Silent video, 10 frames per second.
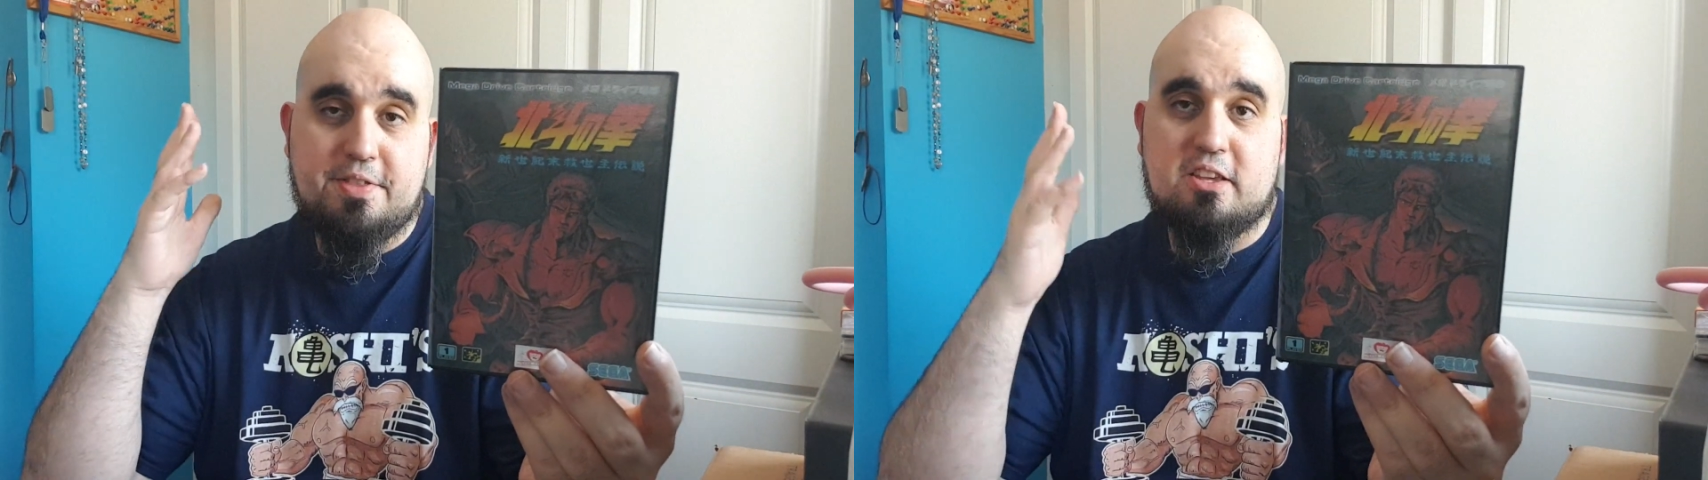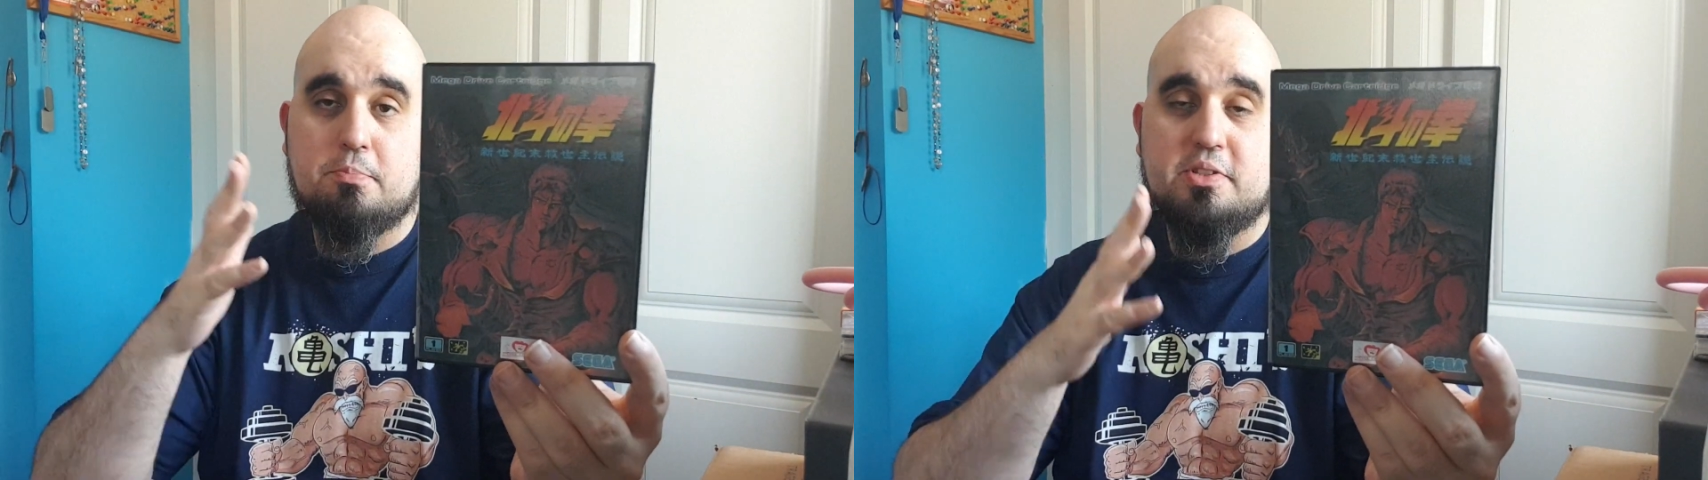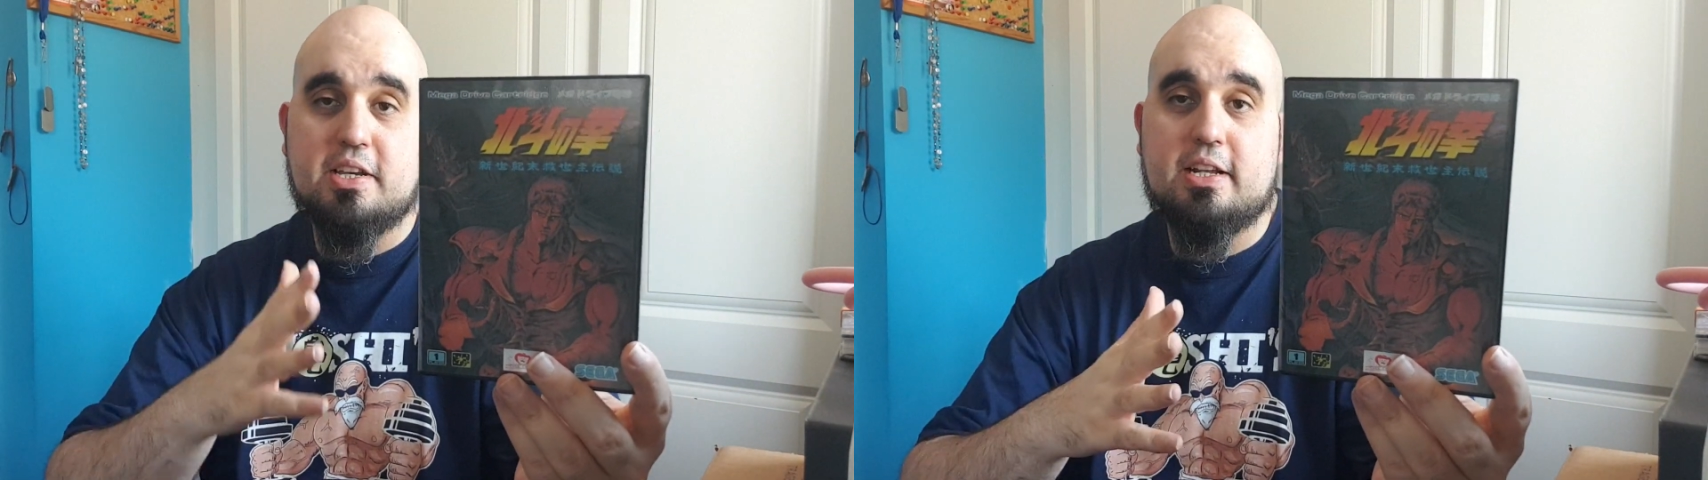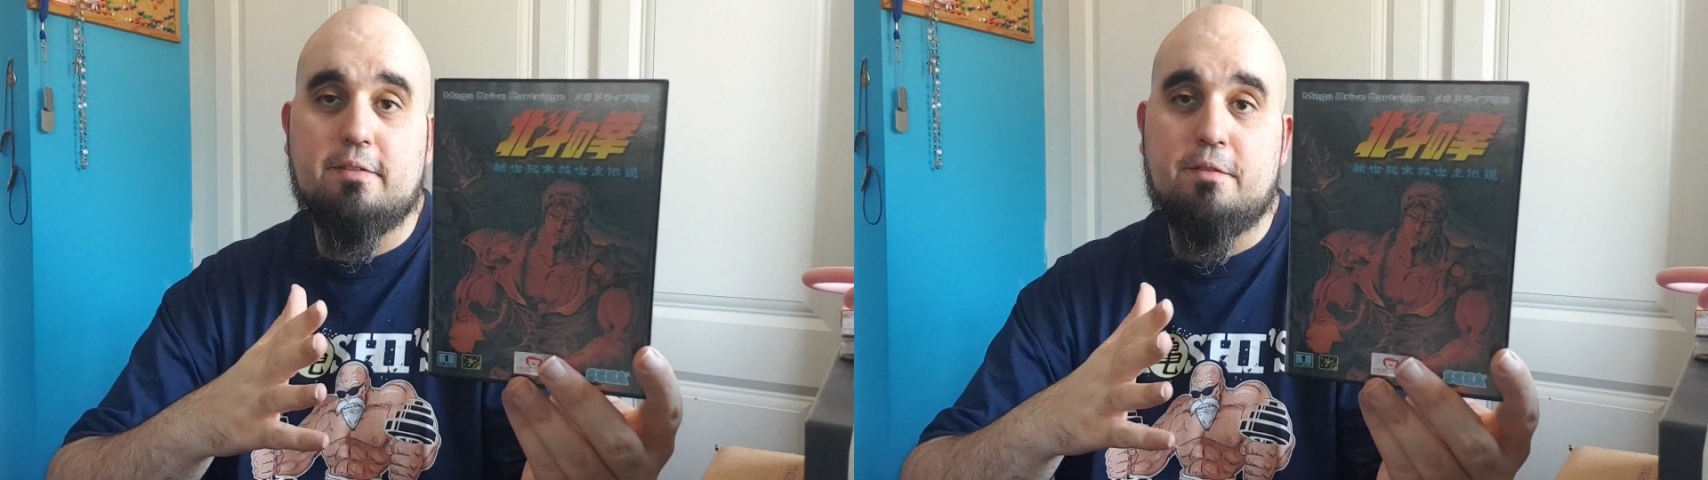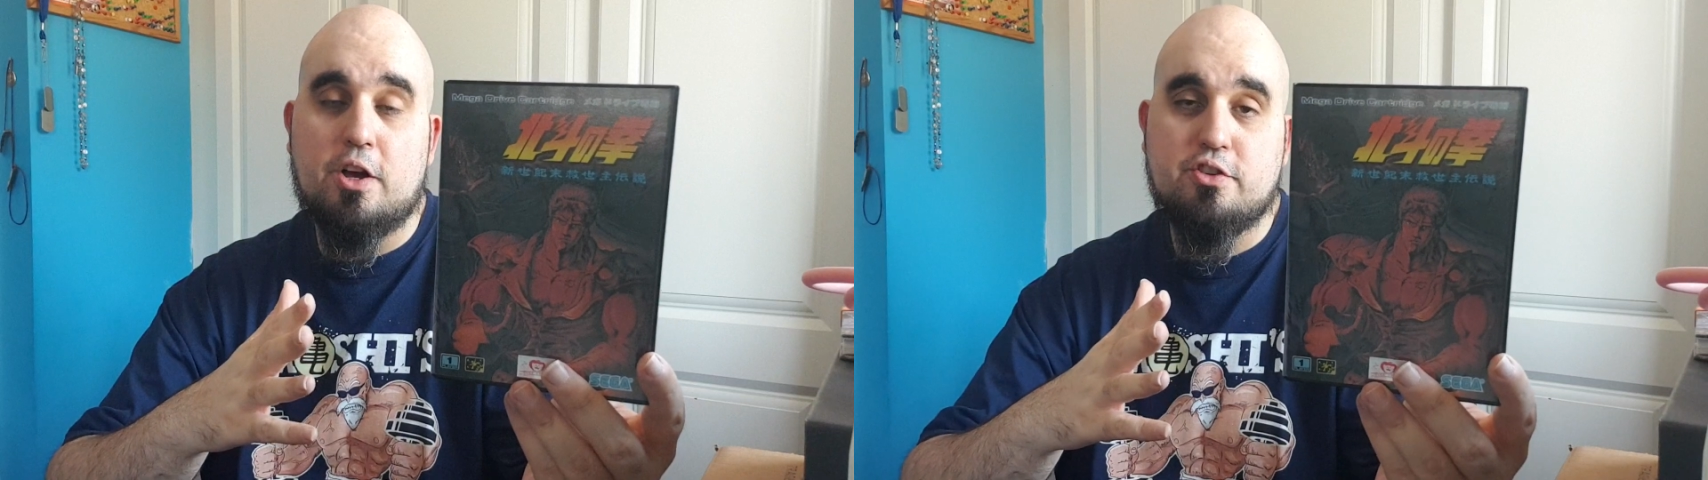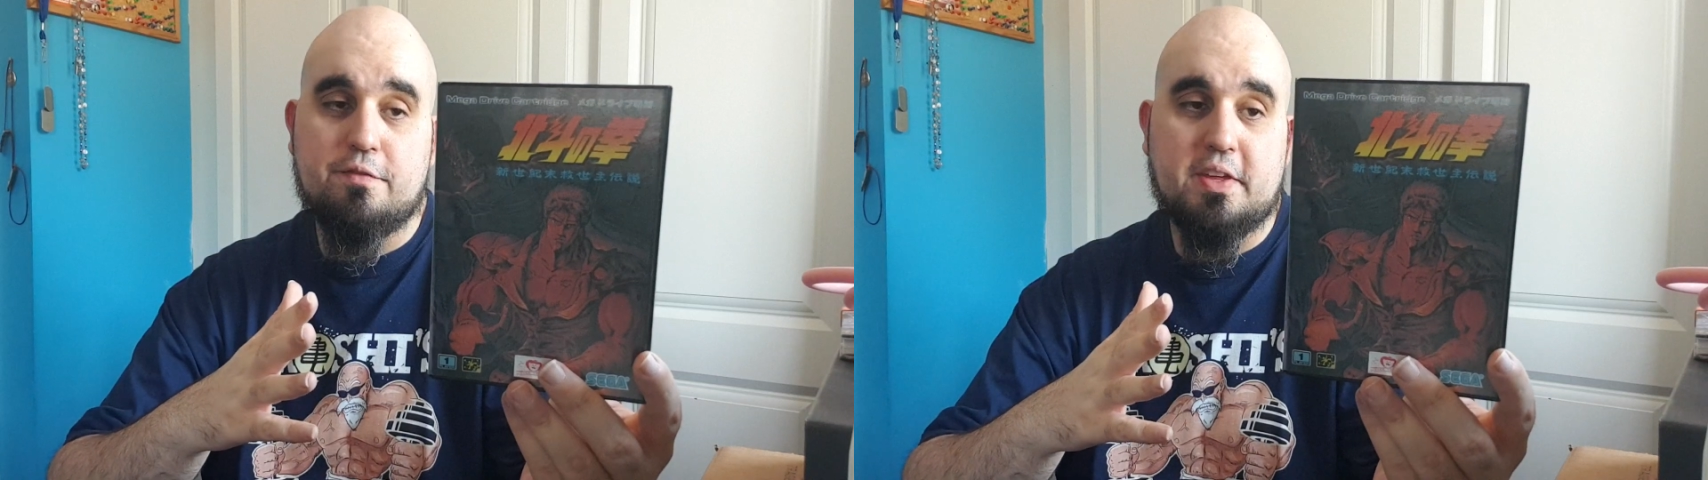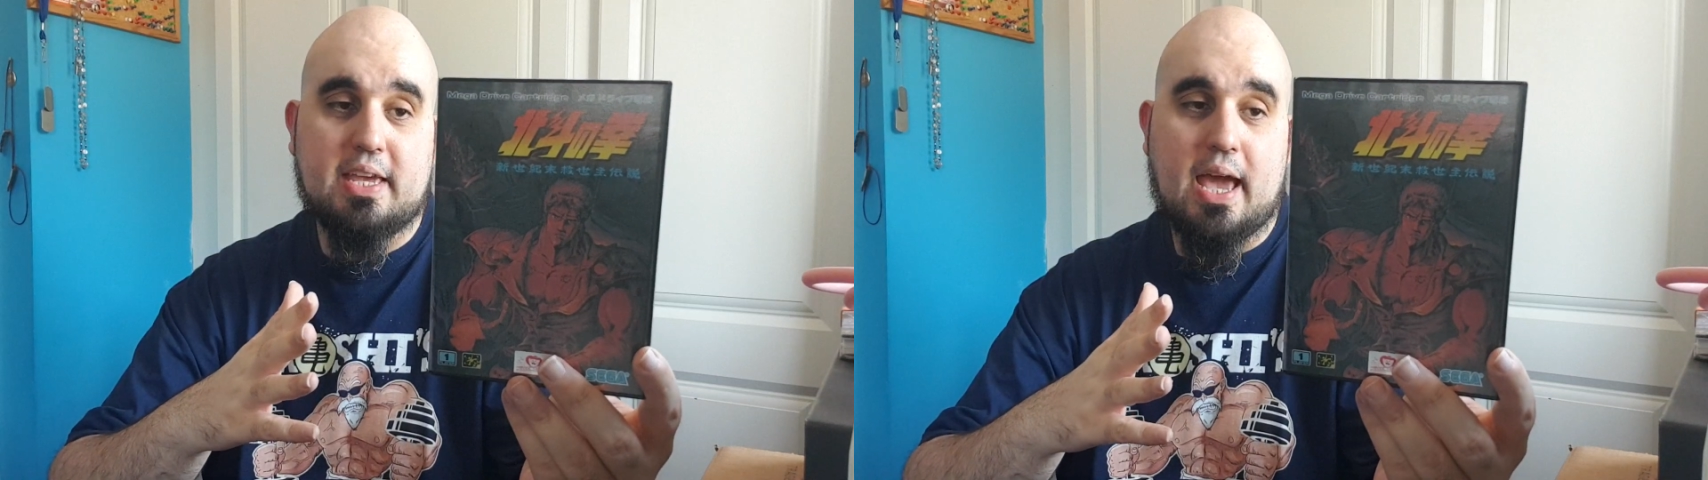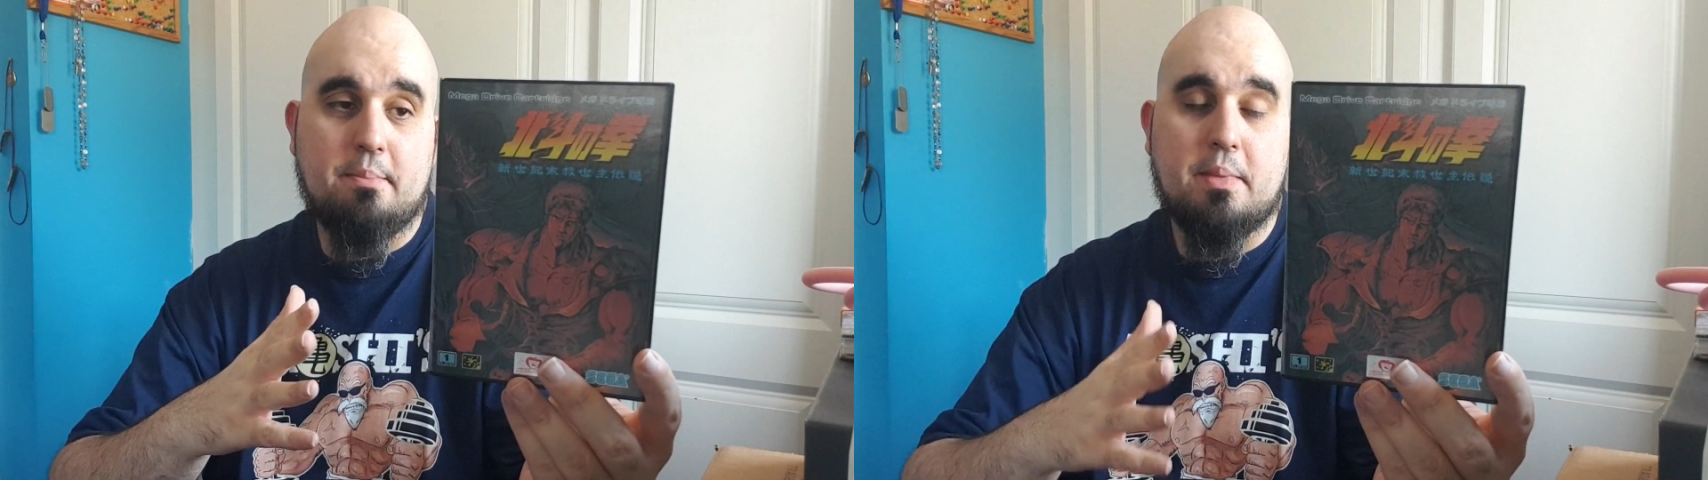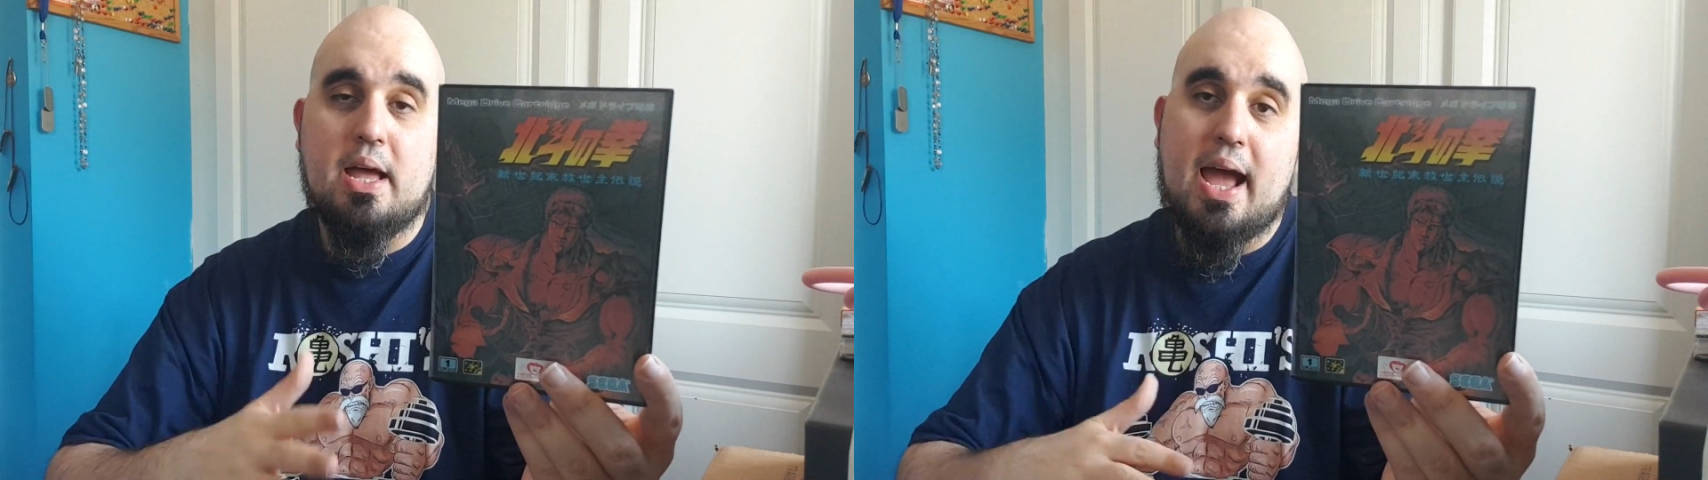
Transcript: this particular version of the game.